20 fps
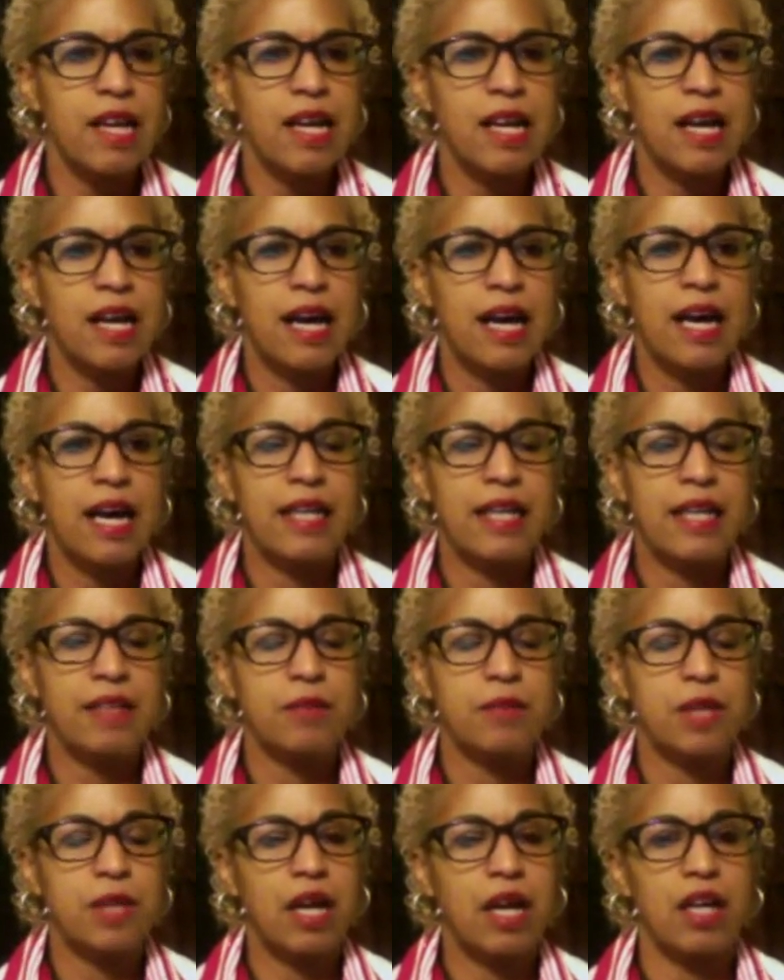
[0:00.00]
I
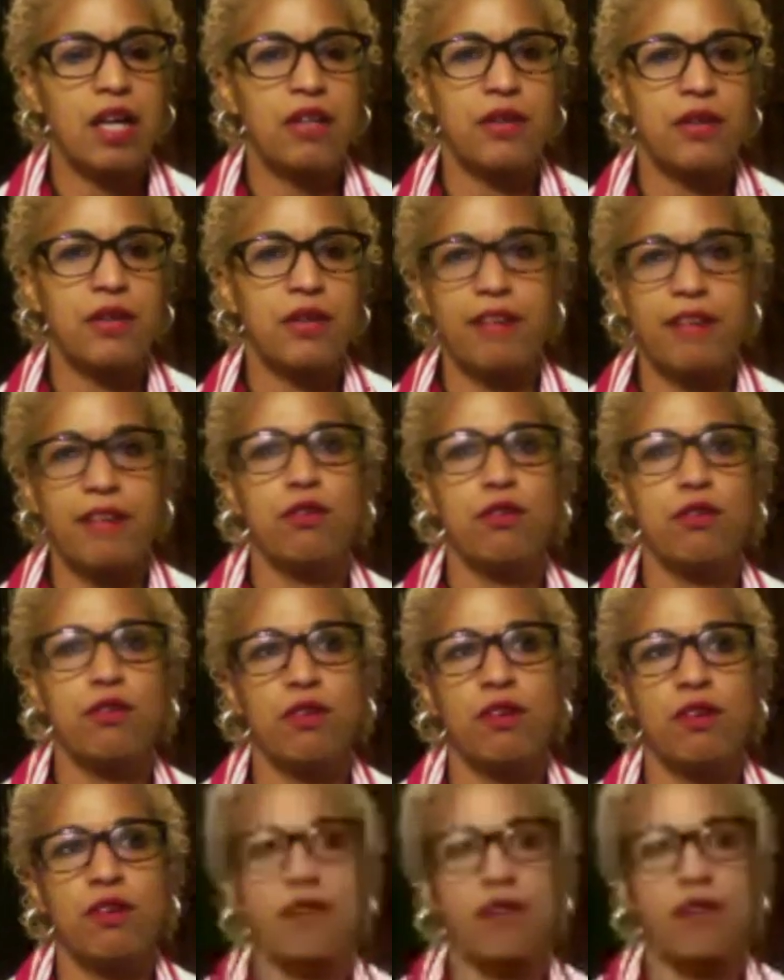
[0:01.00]
am
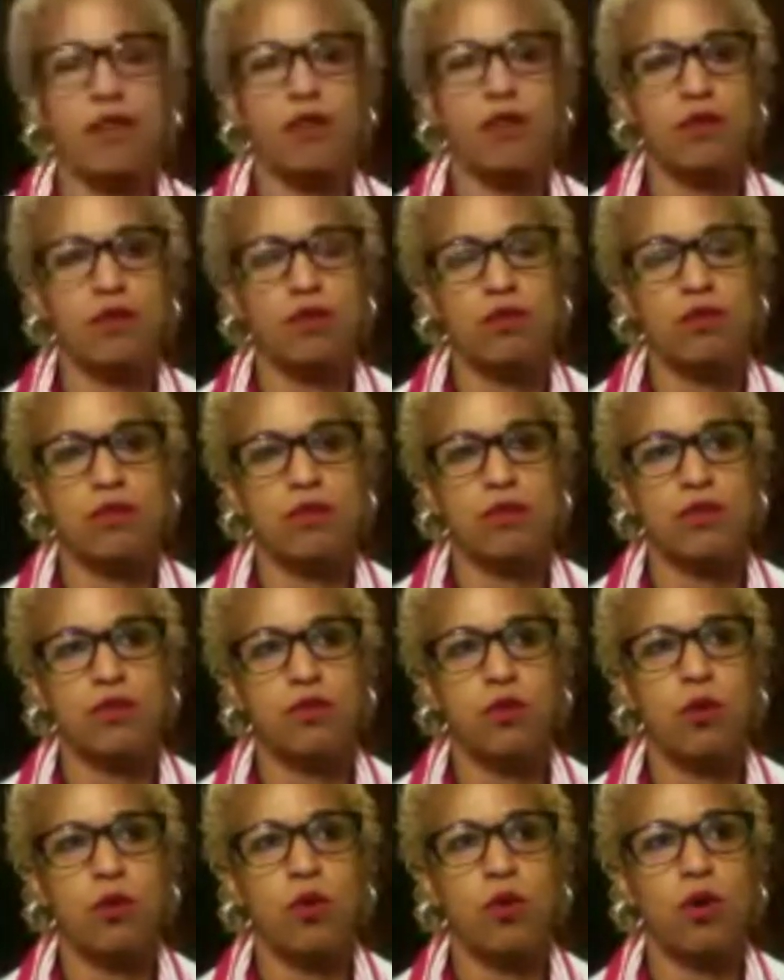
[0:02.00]
grateful
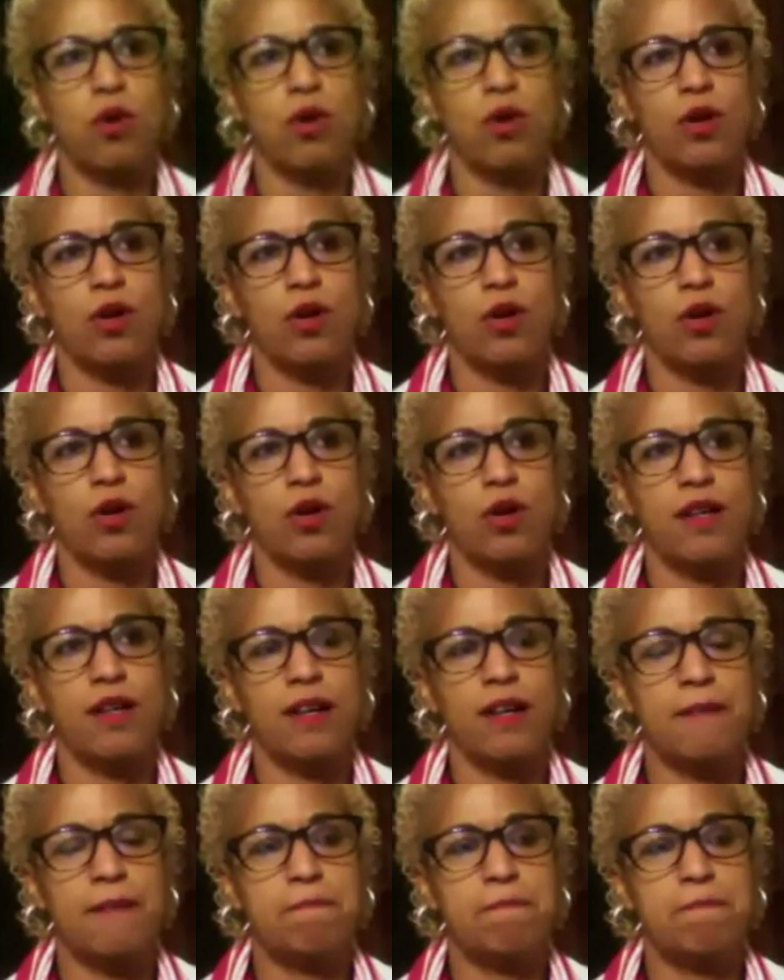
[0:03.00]
for
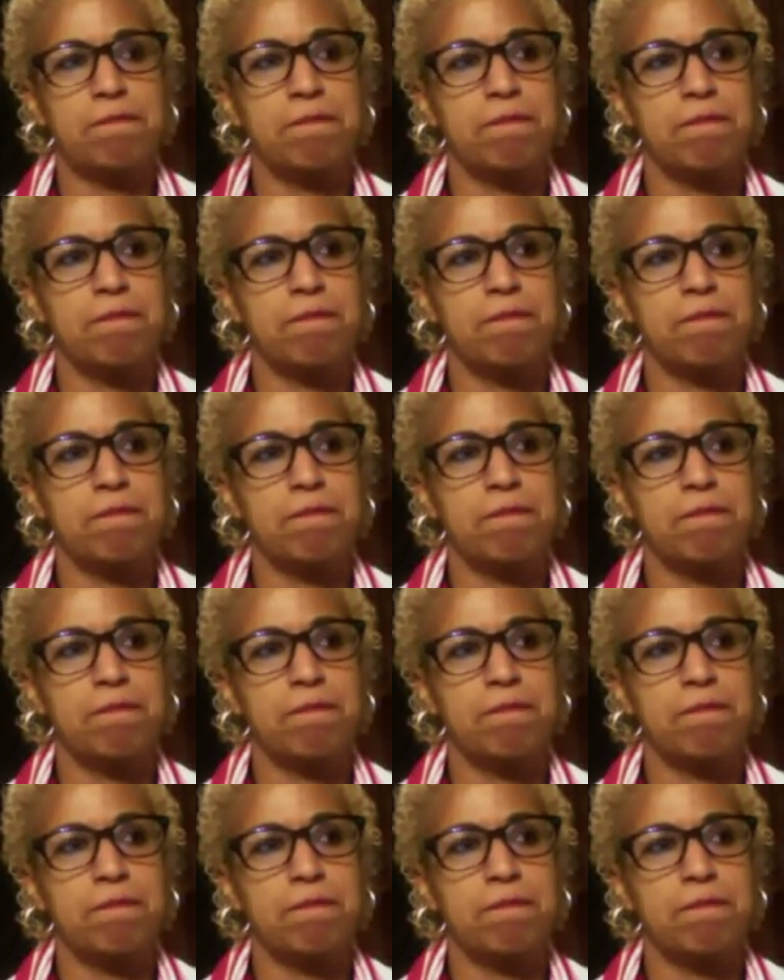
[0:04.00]
the